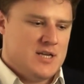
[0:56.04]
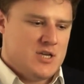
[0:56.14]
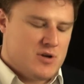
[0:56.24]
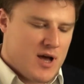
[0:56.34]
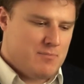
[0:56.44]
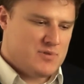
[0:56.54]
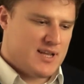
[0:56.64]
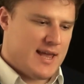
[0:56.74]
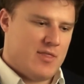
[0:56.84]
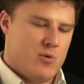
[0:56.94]
you come
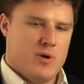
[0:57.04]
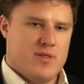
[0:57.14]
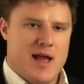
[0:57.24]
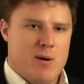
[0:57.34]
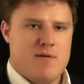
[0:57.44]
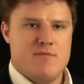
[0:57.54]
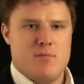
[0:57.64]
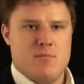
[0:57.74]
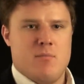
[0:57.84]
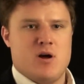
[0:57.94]
together with
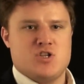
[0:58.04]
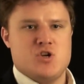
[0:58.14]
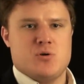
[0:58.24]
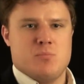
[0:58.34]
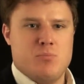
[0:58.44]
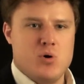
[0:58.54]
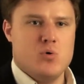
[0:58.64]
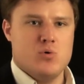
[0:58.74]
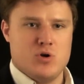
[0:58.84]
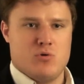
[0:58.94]
however much you can
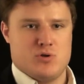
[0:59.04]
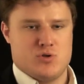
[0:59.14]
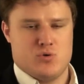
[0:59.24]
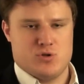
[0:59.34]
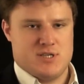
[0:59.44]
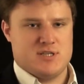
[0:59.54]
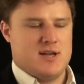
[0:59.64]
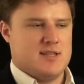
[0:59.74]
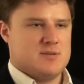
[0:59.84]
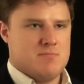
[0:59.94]
pool your resources,
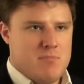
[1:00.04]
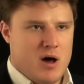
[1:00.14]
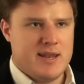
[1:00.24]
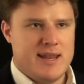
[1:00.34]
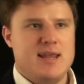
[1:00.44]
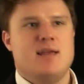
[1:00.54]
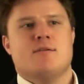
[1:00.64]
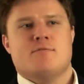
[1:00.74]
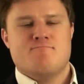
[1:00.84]
either some money,